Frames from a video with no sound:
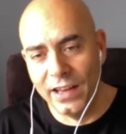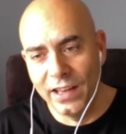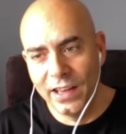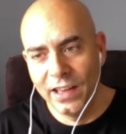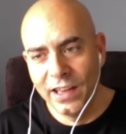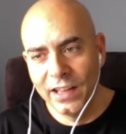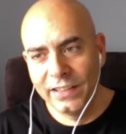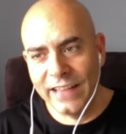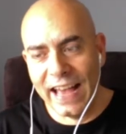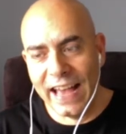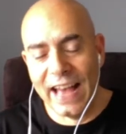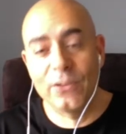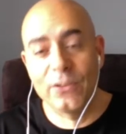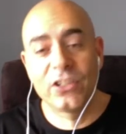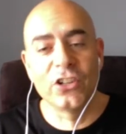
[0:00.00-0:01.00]
to have
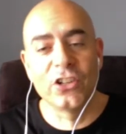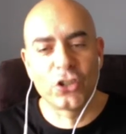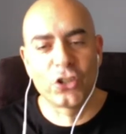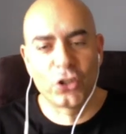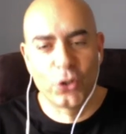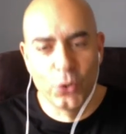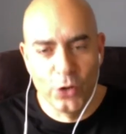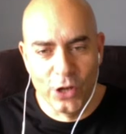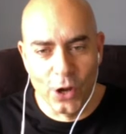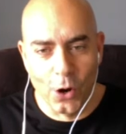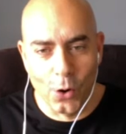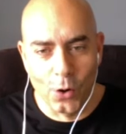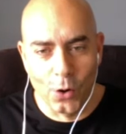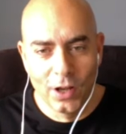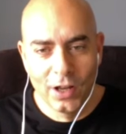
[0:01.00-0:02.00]
us in a
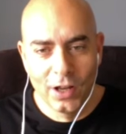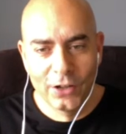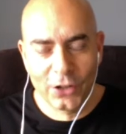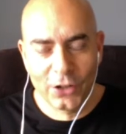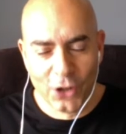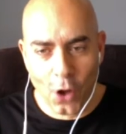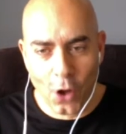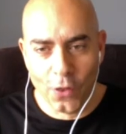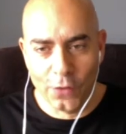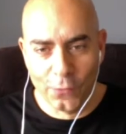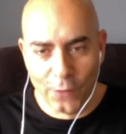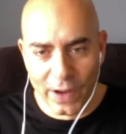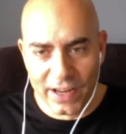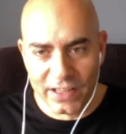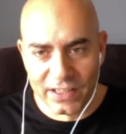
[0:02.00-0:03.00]
studio to call the
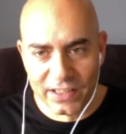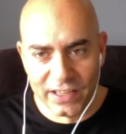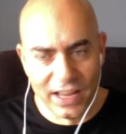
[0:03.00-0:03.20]
fights.